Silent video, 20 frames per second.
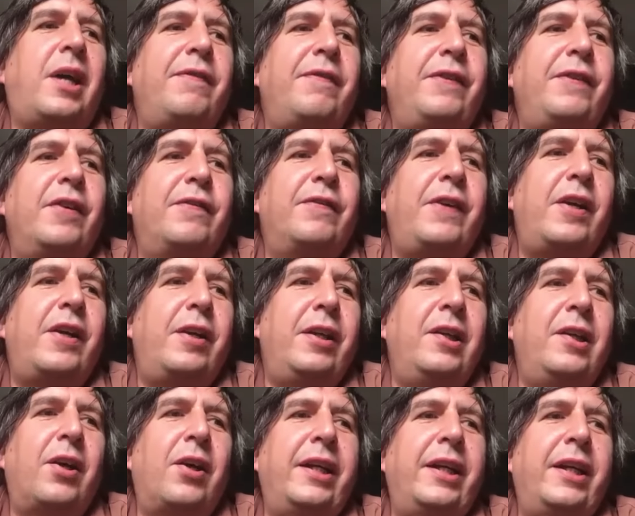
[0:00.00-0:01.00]
I feel very
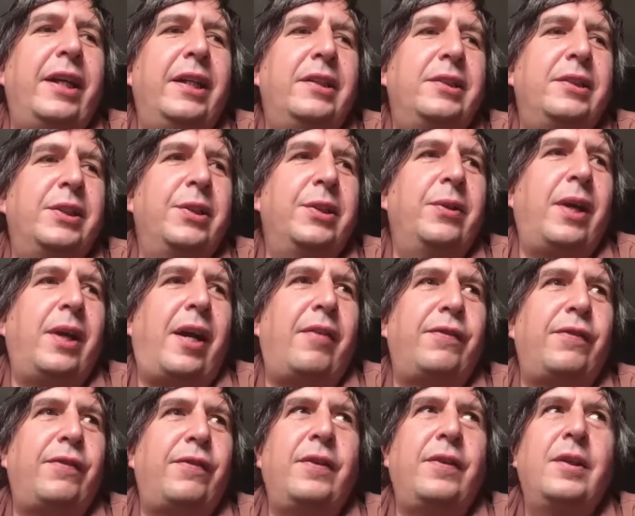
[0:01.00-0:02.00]
lucky to have